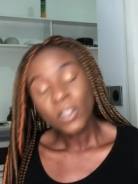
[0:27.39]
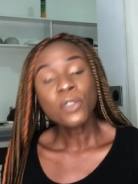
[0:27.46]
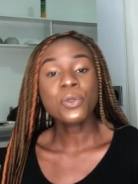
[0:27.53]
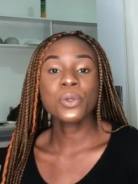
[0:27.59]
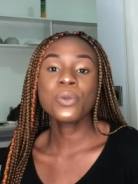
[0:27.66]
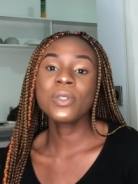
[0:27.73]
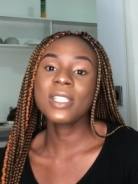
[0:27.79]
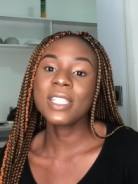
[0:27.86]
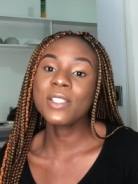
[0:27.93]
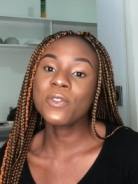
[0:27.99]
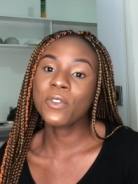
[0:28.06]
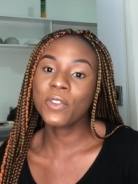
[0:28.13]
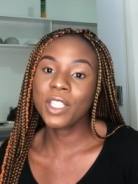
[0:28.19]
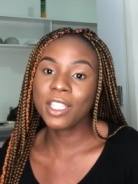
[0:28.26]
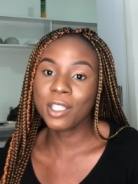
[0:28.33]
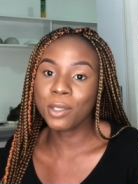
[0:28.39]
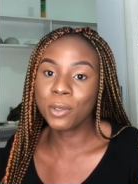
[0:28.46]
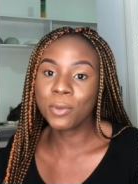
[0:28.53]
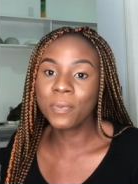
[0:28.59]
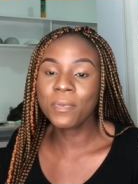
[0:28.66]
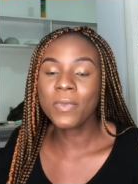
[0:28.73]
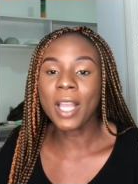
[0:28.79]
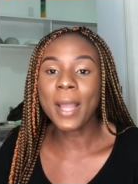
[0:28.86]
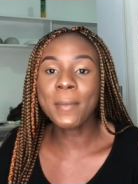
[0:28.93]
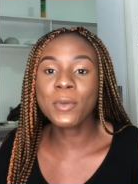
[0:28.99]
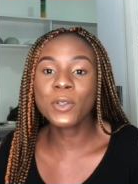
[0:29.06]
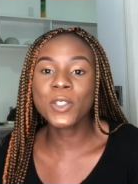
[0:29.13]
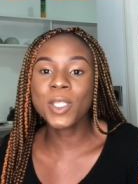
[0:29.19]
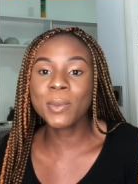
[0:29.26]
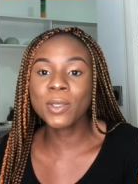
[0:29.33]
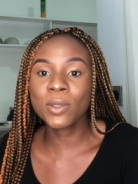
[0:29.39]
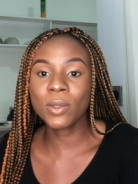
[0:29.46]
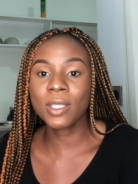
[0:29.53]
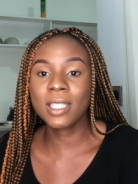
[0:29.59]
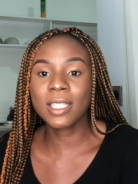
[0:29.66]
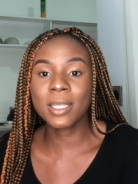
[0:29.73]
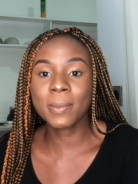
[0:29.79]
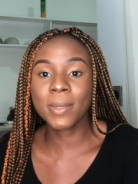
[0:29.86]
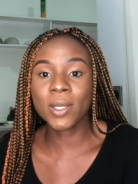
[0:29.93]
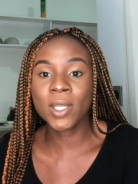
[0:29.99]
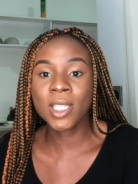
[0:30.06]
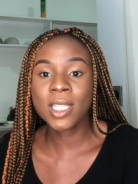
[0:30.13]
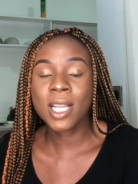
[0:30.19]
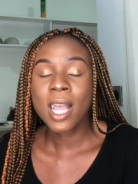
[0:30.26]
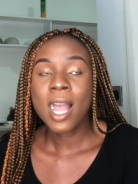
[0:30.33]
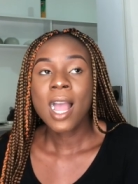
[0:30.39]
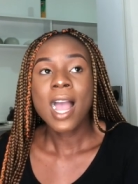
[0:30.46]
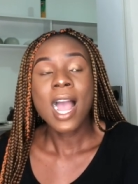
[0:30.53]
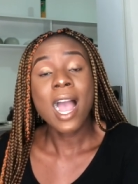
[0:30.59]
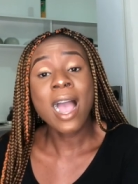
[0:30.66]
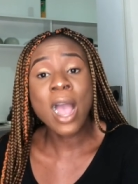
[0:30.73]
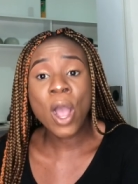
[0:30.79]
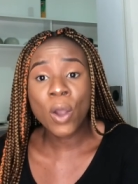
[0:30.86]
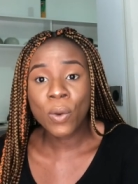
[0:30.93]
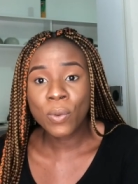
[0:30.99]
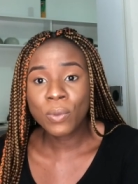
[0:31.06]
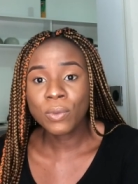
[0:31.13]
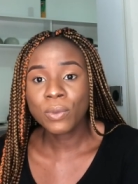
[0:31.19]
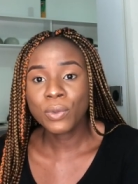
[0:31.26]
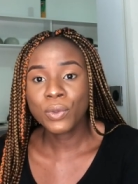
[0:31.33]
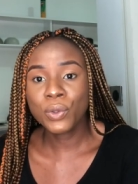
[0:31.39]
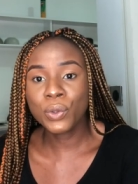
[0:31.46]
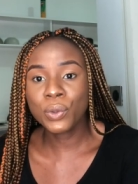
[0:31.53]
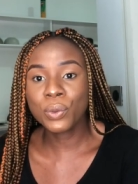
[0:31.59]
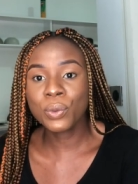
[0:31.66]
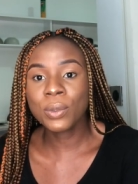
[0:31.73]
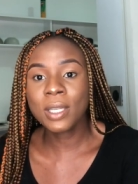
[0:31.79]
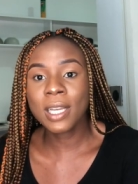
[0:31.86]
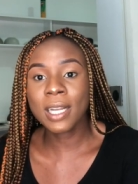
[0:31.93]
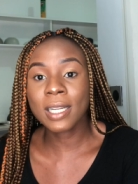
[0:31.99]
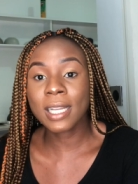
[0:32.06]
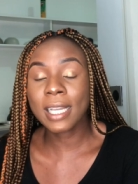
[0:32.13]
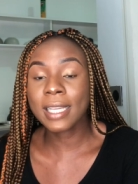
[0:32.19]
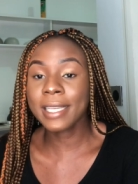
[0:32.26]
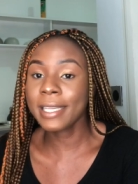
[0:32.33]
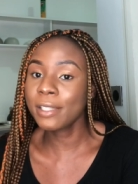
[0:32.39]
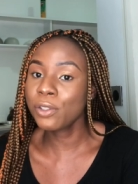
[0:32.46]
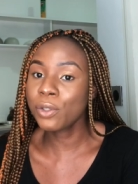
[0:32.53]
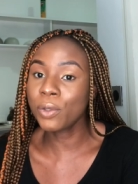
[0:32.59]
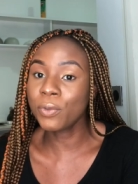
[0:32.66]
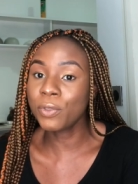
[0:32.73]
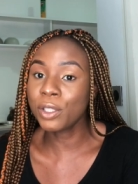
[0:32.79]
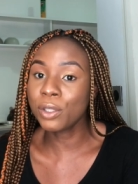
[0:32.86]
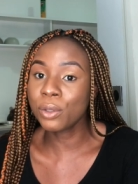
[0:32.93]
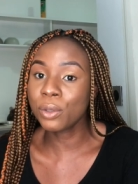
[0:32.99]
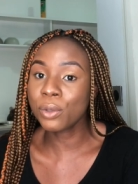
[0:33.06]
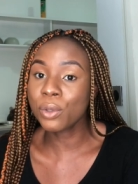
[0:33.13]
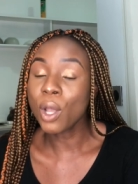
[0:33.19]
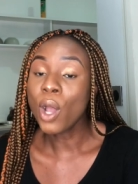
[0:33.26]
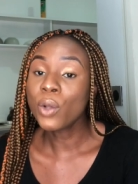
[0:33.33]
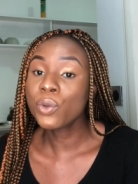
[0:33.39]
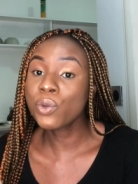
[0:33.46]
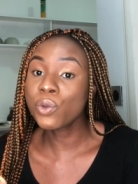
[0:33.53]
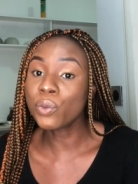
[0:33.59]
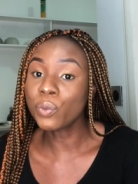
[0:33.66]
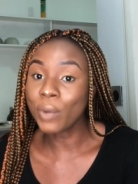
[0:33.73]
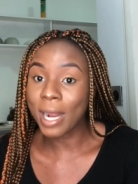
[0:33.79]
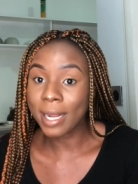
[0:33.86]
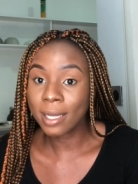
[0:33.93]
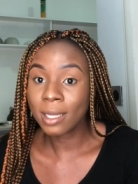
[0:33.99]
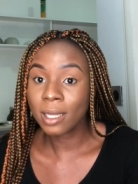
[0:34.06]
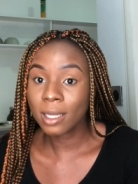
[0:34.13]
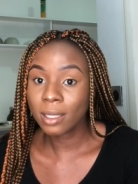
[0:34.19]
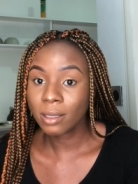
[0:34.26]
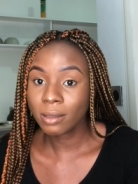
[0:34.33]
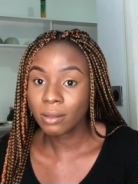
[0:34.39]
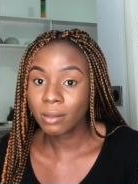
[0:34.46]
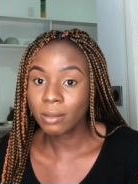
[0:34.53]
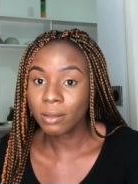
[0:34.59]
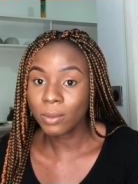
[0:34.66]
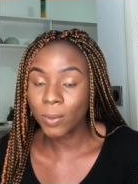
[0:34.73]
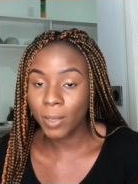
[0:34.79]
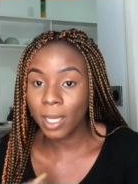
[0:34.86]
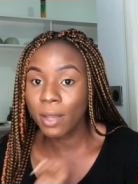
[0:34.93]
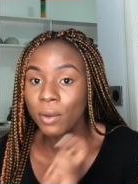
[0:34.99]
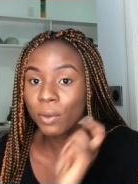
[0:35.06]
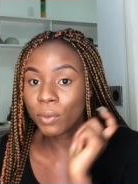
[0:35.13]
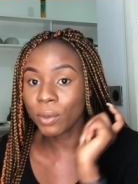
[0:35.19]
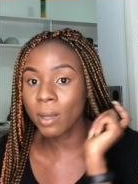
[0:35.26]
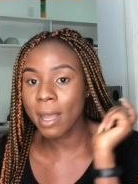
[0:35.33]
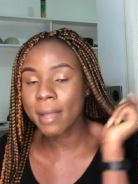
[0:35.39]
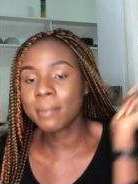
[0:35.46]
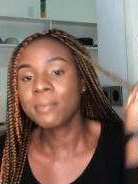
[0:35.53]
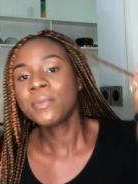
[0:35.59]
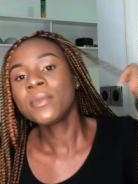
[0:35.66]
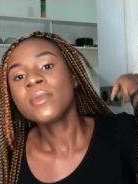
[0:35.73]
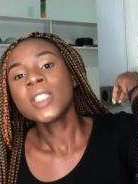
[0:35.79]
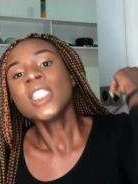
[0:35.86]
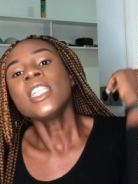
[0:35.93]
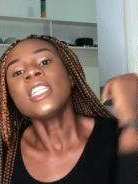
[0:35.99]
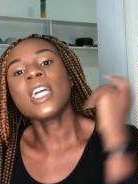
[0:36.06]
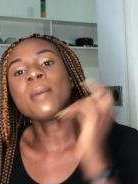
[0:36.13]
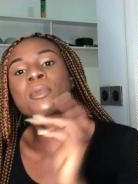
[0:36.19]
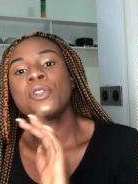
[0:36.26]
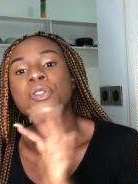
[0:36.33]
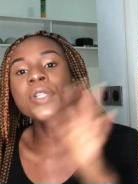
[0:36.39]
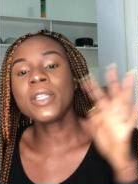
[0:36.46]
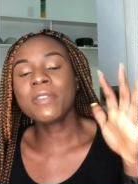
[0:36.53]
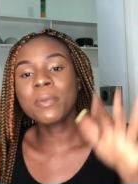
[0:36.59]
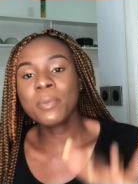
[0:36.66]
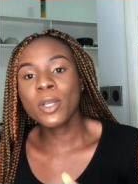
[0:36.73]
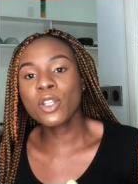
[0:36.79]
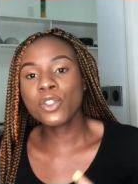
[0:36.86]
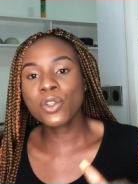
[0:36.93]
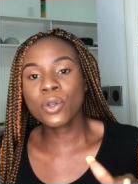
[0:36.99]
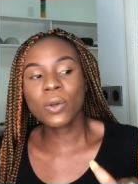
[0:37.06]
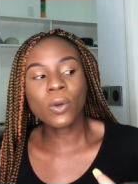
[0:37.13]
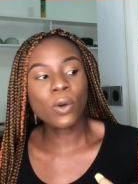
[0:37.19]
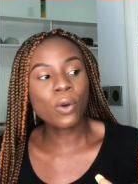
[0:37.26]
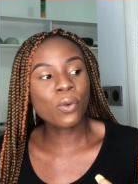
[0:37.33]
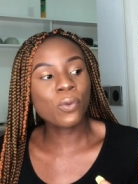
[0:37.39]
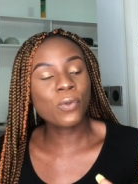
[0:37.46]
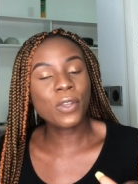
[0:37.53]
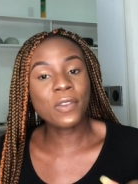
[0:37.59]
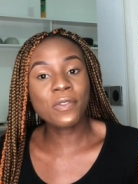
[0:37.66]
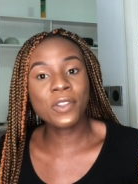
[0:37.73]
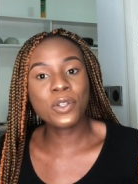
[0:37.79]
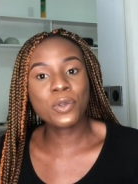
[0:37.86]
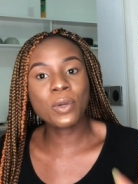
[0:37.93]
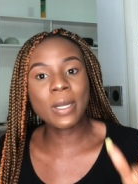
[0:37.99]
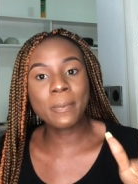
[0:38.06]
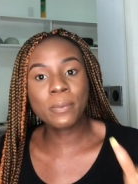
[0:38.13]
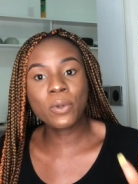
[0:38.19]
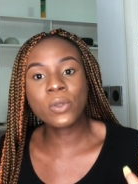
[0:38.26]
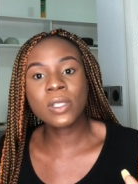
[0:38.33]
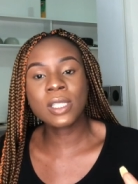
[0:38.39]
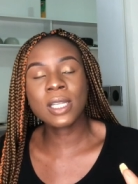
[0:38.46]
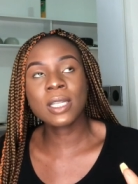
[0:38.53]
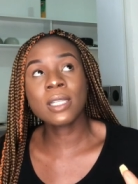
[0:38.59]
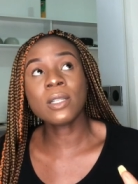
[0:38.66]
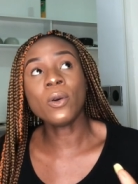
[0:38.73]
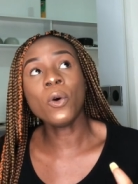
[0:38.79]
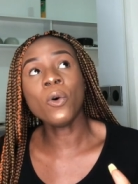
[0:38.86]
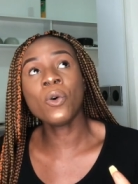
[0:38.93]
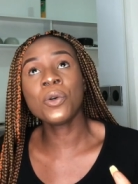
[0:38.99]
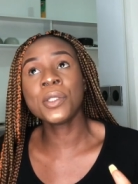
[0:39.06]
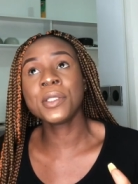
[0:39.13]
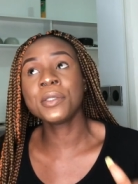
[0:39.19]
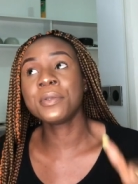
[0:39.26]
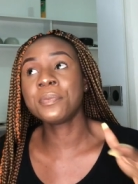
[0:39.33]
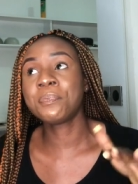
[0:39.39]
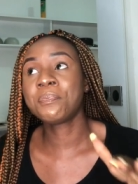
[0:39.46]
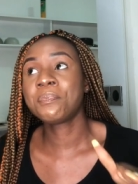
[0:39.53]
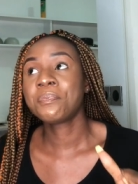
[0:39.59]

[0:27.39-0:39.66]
so today's video i'm going to be talking about how you can get your videos to rank okay now i'm going to leave a picture of a video i posted on